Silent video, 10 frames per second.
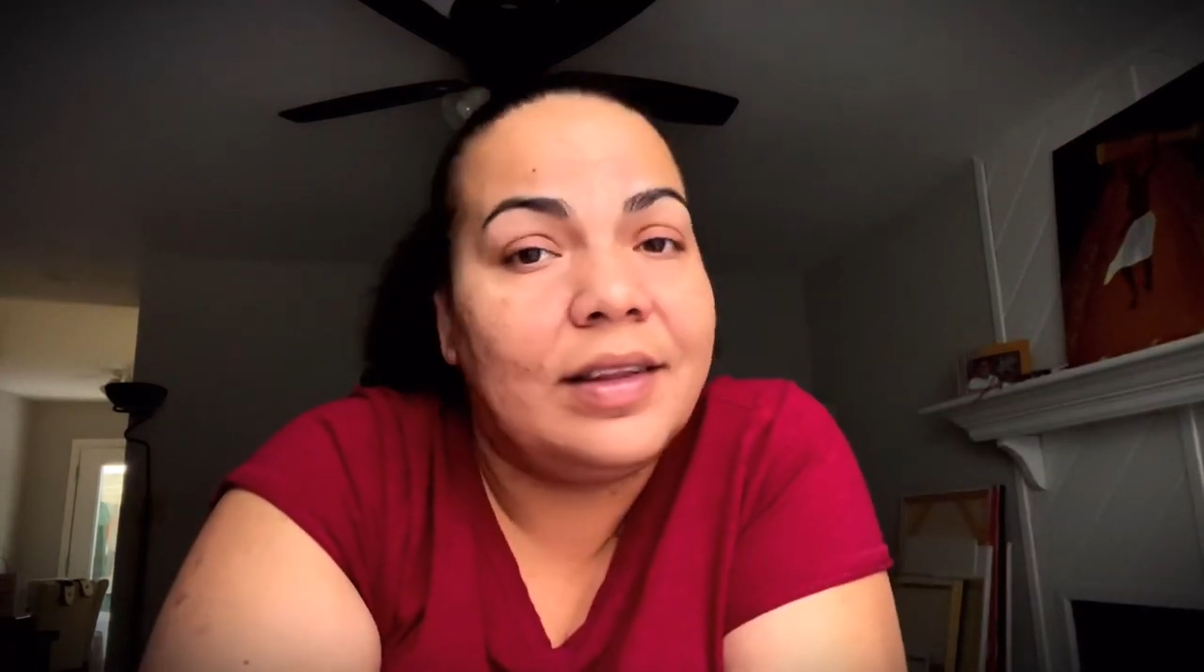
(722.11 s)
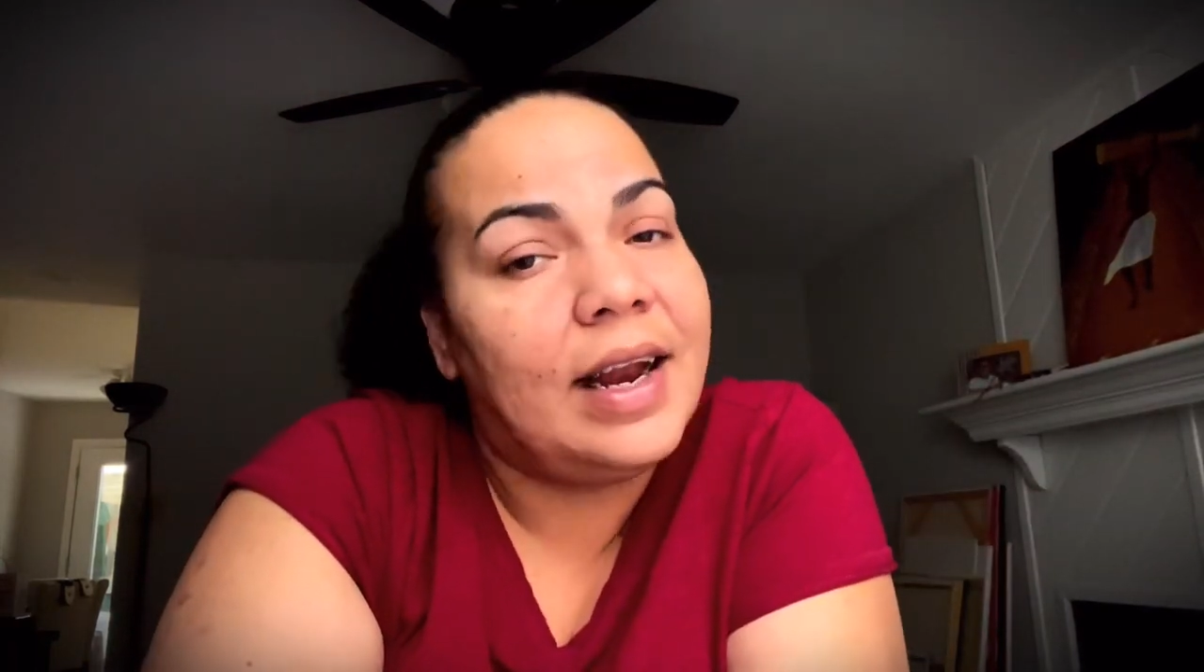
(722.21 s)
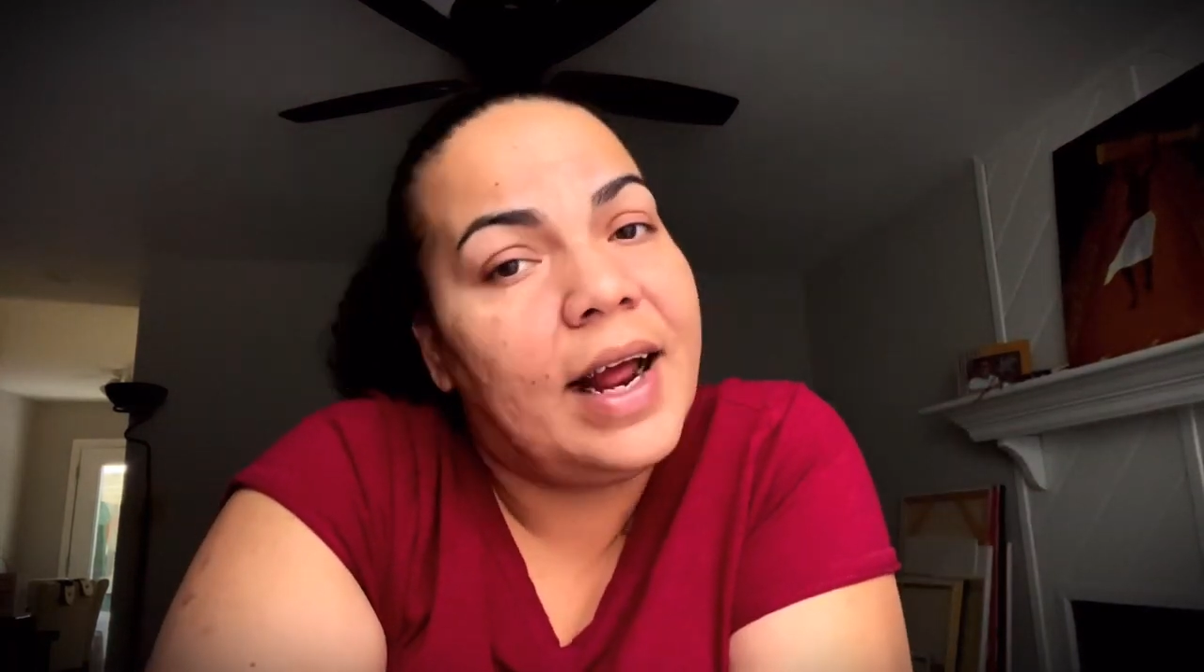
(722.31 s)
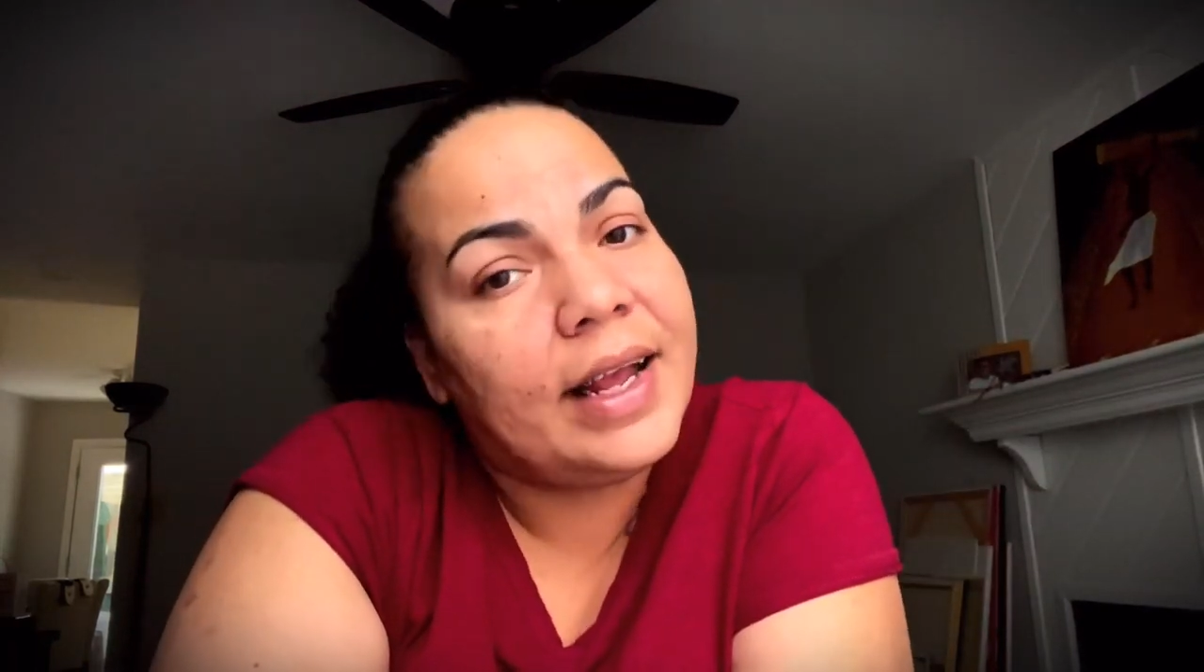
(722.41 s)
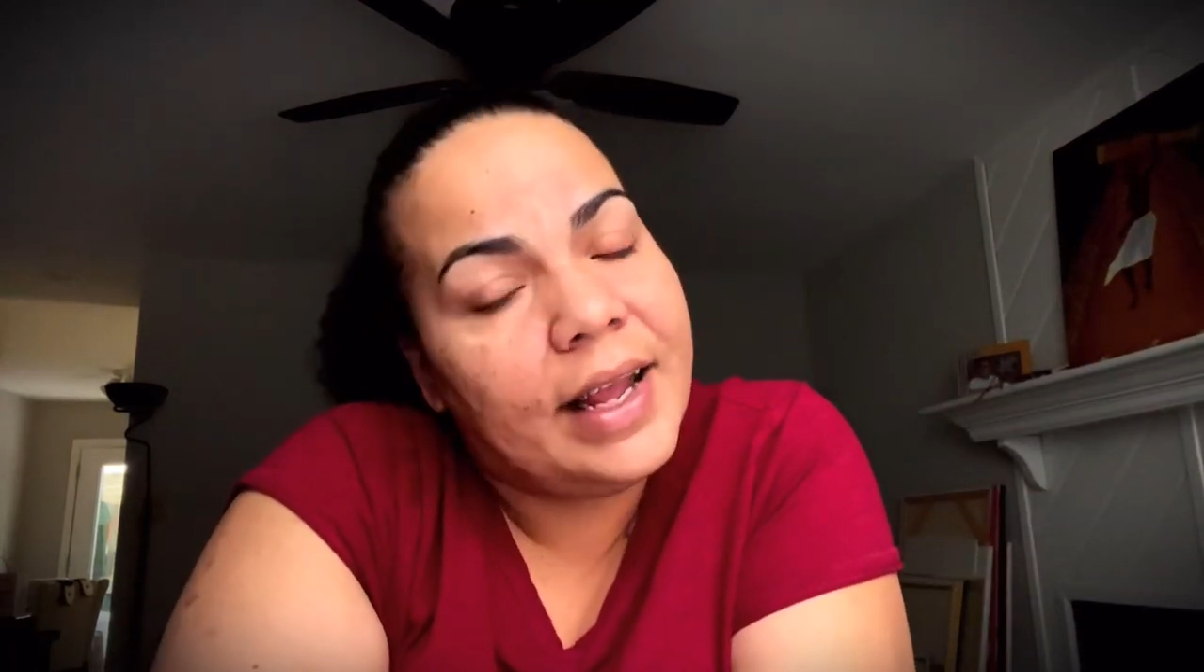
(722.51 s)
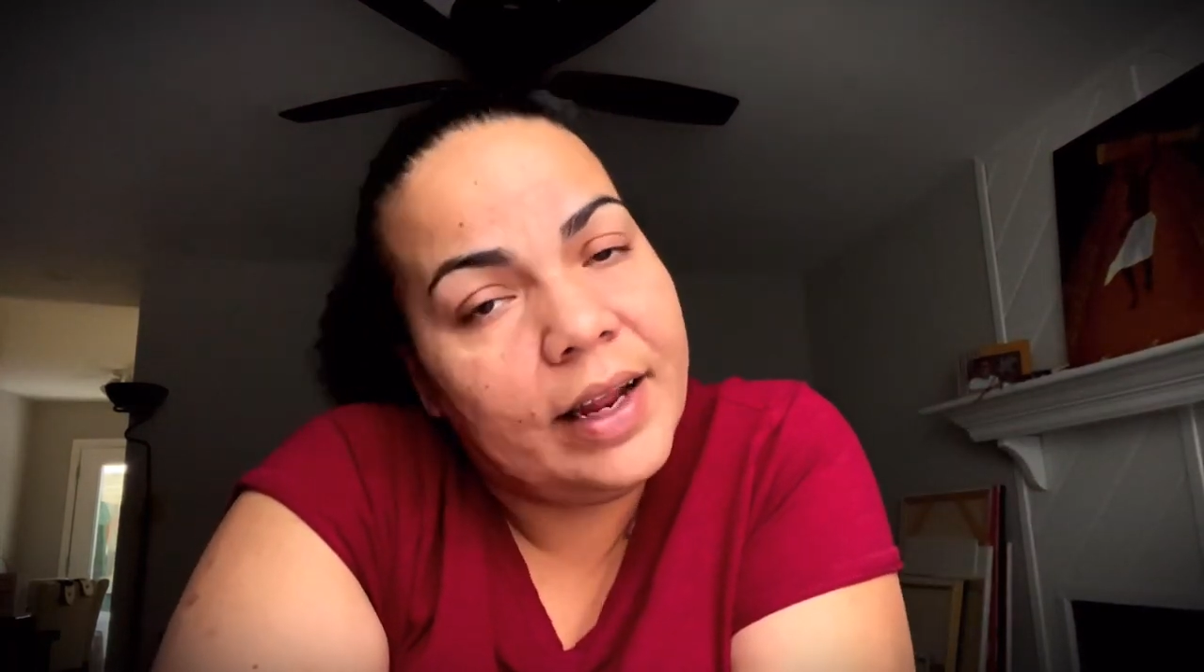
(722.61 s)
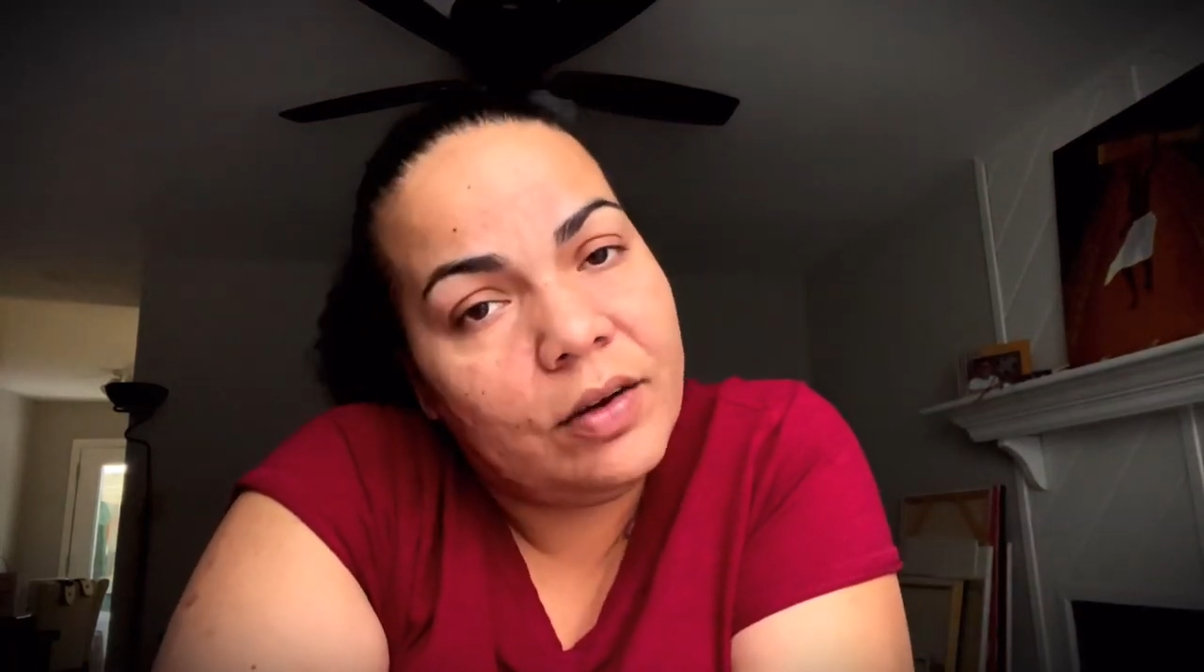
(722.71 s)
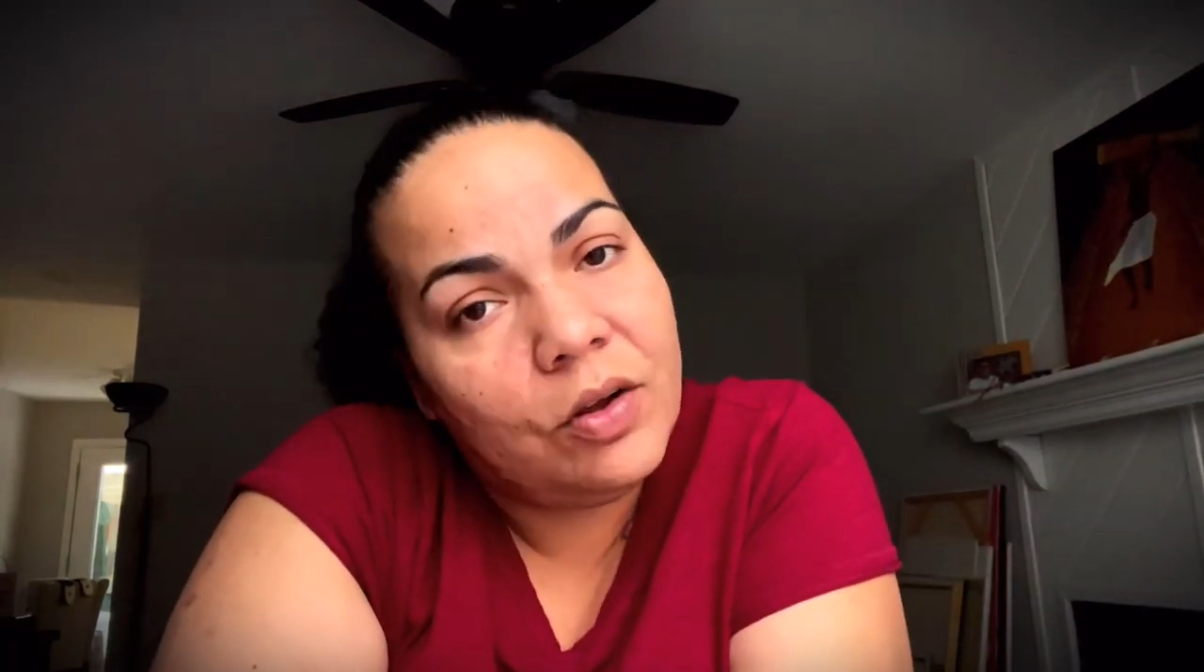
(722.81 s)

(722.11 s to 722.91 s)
then I can